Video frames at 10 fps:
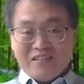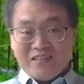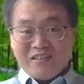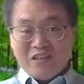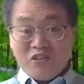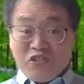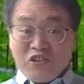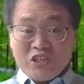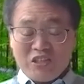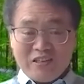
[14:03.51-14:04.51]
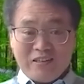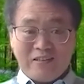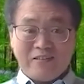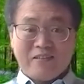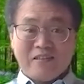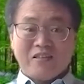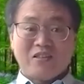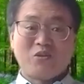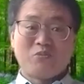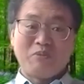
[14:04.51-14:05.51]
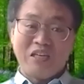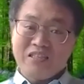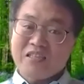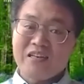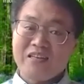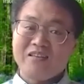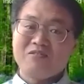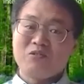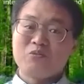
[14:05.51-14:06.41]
efficiently? So basically,